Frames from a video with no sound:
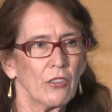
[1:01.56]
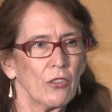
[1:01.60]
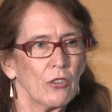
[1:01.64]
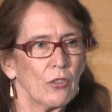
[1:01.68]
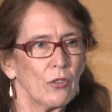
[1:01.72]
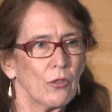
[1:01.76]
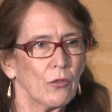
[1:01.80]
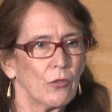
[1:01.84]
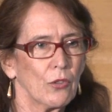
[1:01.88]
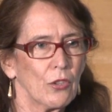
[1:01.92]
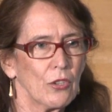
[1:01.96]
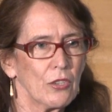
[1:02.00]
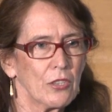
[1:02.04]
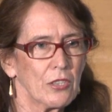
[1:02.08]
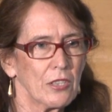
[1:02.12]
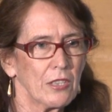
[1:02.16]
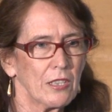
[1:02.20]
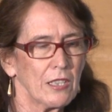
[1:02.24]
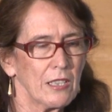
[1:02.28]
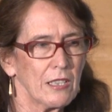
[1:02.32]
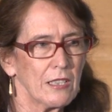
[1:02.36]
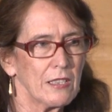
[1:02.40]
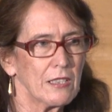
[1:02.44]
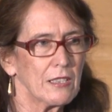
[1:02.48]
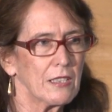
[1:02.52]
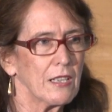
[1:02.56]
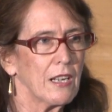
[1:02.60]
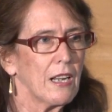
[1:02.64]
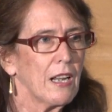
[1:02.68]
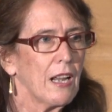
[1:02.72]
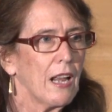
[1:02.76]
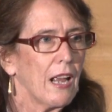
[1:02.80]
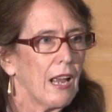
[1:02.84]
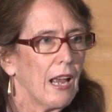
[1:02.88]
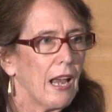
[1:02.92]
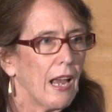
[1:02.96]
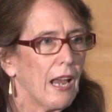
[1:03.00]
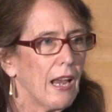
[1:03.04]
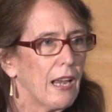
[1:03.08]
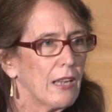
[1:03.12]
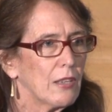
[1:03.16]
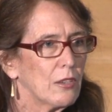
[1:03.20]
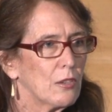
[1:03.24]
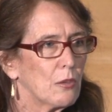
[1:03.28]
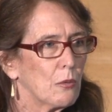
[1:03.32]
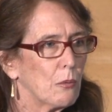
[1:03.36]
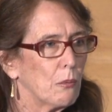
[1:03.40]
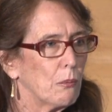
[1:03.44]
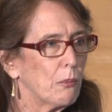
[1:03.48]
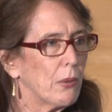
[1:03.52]
universities
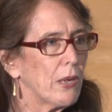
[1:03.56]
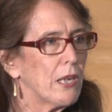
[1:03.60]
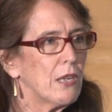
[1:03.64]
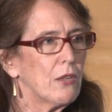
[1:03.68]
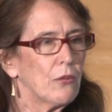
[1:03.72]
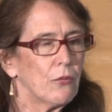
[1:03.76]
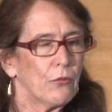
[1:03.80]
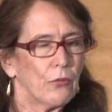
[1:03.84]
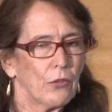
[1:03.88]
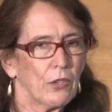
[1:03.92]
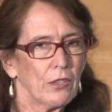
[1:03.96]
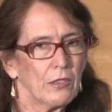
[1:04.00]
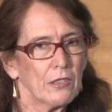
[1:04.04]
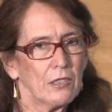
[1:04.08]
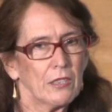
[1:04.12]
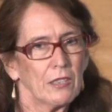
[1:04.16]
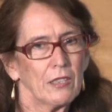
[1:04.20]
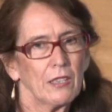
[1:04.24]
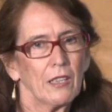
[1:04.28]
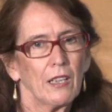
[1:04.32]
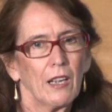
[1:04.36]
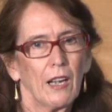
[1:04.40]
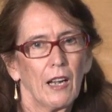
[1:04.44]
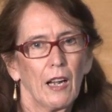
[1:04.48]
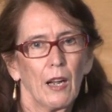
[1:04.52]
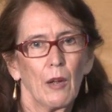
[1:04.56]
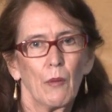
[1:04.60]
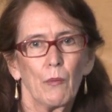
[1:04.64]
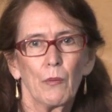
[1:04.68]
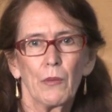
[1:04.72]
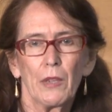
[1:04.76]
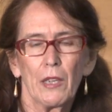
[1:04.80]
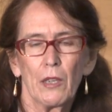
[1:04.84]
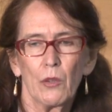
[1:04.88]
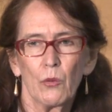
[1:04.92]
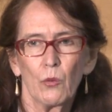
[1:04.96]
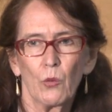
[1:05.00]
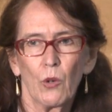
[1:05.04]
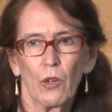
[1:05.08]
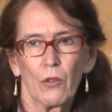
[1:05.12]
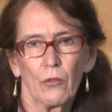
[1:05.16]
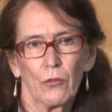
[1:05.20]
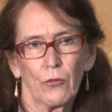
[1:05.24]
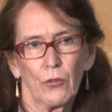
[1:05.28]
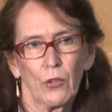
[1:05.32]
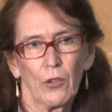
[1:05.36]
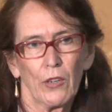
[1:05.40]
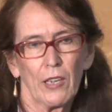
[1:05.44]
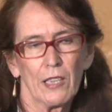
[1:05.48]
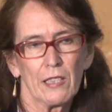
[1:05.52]
and benefit in
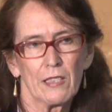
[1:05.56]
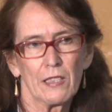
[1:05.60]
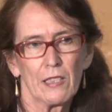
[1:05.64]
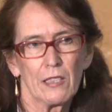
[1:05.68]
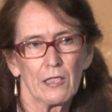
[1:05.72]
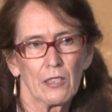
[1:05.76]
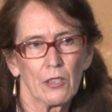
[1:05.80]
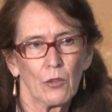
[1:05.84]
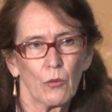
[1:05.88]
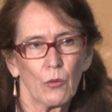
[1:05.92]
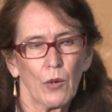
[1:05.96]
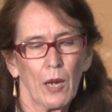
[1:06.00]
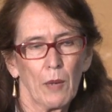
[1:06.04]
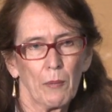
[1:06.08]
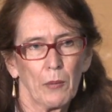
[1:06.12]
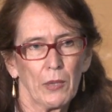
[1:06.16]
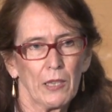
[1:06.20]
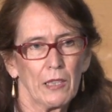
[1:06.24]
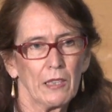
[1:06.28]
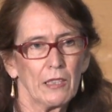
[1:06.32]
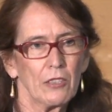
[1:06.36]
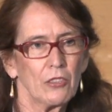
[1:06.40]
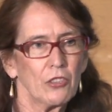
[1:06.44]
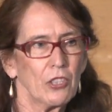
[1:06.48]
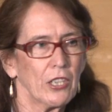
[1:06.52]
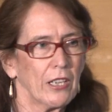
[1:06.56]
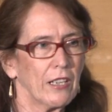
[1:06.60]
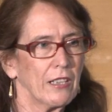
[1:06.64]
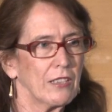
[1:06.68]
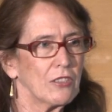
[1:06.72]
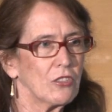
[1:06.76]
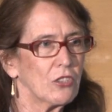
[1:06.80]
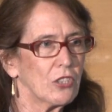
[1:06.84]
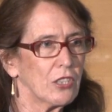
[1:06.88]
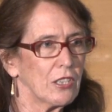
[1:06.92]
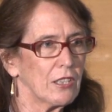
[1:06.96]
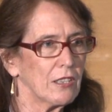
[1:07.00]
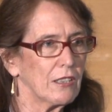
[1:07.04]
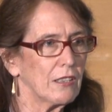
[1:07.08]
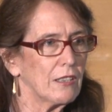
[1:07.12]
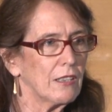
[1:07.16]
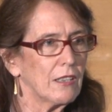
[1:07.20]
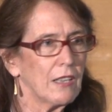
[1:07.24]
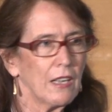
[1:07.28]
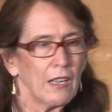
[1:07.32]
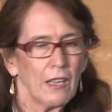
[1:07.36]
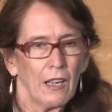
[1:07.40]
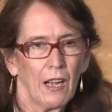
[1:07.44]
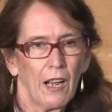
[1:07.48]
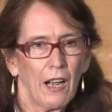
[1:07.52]
what for us is a rapidly changing
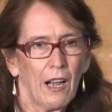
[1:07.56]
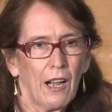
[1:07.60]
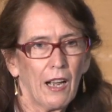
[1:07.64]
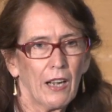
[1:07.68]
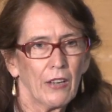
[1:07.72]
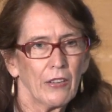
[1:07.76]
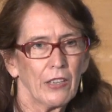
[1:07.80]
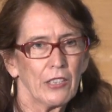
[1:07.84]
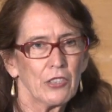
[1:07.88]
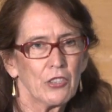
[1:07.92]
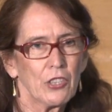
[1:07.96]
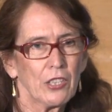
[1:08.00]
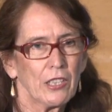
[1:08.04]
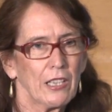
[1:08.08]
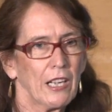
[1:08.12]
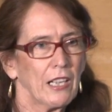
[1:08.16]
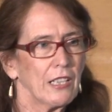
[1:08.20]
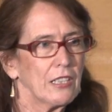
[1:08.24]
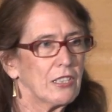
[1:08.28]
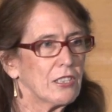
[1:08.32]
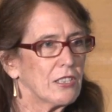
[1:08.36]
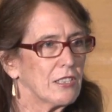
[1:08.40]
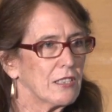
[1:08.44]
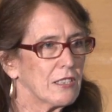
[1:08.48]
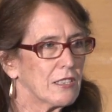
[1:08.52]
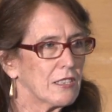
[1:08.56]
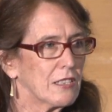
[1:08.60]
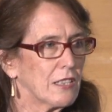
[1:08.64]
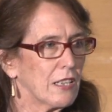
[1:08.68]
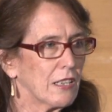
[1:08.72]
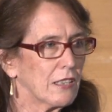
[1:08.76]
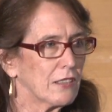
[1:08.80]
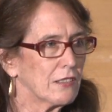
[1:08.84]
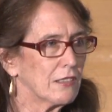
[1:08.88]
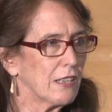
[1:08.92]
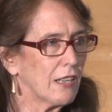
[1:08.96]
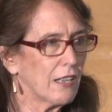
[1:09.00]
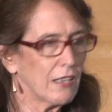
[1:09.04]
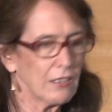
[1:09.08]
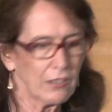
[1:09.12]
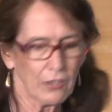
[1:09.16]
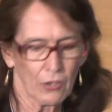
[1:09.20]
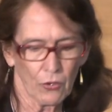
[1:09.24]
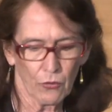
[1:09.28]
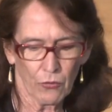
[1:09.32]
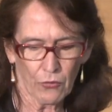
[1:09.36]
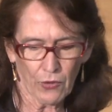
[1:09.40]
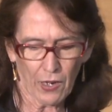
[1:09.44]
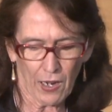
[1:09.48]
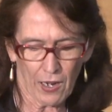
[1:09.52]
higher education sector and
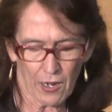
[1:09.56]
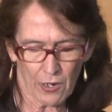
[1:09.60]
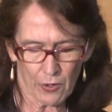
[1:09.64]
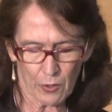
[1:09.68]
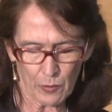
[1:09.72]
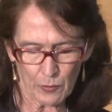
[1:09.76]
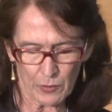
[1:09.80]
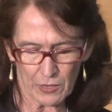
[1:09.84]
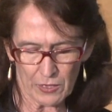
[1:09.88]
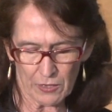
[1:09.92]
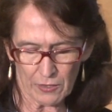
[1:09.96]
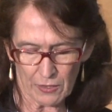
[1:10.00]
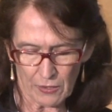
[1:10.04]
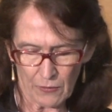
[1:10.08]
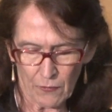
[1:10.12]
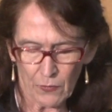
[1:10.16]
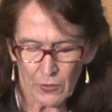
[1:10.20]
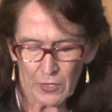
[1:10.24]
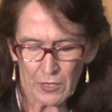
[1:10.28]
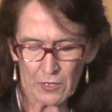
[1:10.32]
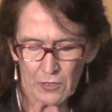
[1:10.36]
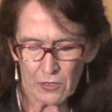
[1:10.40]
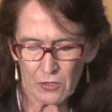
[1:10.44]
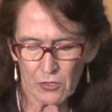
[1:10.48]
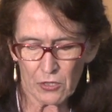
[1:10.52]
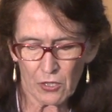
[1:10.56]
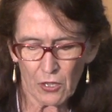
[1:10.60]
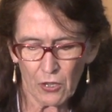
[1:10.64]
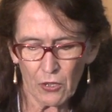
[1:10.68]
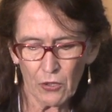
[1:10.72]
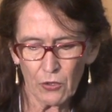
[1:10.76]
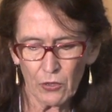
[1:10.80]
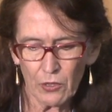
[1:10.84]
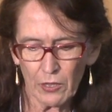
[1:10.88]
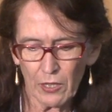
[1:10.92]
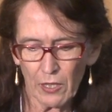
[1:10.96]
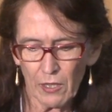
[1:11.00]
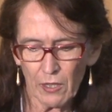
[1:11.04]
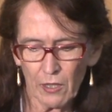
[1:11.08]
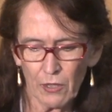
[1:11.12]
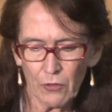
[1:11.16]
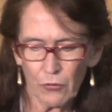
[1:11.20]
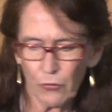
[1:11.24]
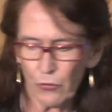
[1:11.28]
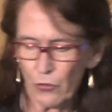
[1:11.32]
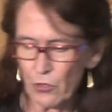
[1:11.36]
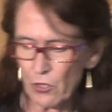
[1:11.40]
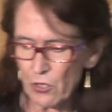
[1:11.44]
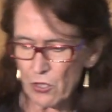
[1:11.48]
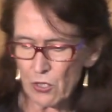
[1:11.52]
environment. So can I
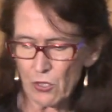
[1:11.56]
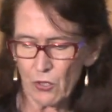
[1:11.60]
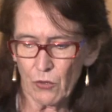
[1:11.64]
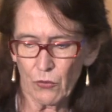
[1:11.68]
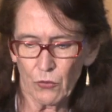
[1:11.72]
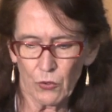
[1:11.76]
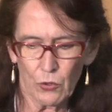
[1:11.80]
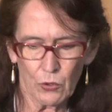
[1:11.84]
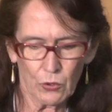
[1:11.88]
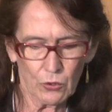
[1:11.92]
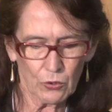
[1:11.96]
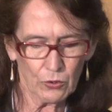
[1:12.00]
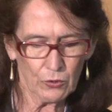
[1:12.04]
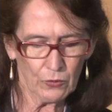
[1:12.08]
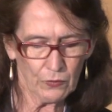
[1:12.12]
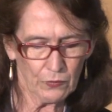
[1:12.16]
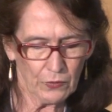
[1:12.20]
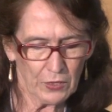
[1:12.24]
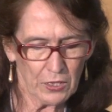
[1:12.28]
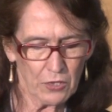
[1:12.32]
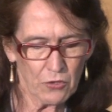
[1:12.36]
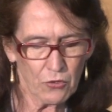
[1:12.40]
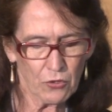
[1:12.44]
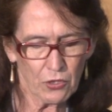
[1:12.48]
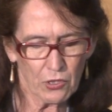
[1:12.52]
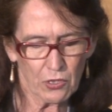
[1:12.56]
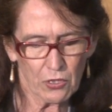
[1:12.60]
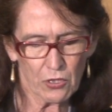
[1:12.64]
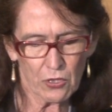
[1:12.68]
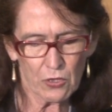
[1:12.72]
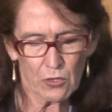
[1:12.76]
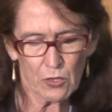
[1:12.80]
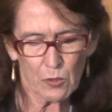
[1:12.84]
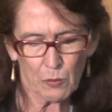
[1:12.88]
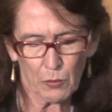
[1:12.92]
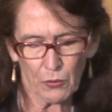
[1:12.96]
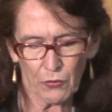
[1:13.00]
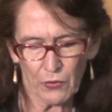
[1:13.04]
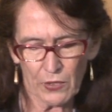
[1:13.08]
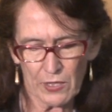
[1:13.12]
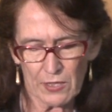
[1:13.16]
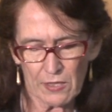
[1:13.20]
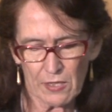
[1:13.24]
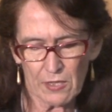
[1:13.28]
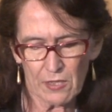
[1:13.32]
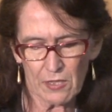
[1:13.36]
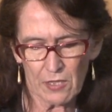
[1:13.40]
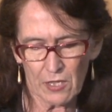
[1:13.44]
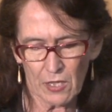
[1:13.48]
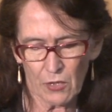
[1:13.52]
first of all introduce
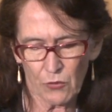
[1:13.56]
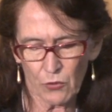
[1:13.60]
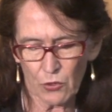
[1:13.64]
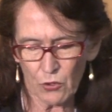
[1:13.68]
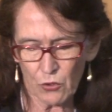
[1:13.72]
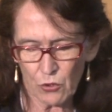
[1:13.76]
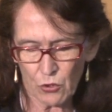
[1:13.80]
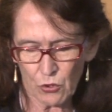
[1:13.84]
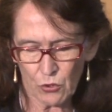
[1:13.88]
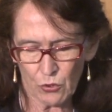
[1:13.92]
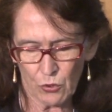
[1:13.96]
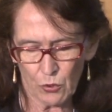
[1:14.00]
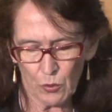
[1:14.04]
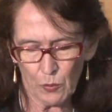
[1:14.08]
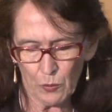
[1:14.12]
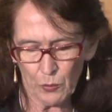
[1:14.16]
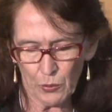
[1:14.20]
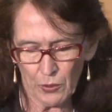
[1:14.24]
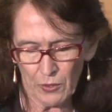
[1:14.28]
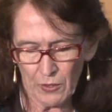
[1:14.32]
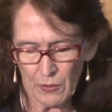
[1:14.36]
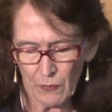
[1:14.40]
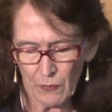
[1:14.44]
Professor Stephen Toope.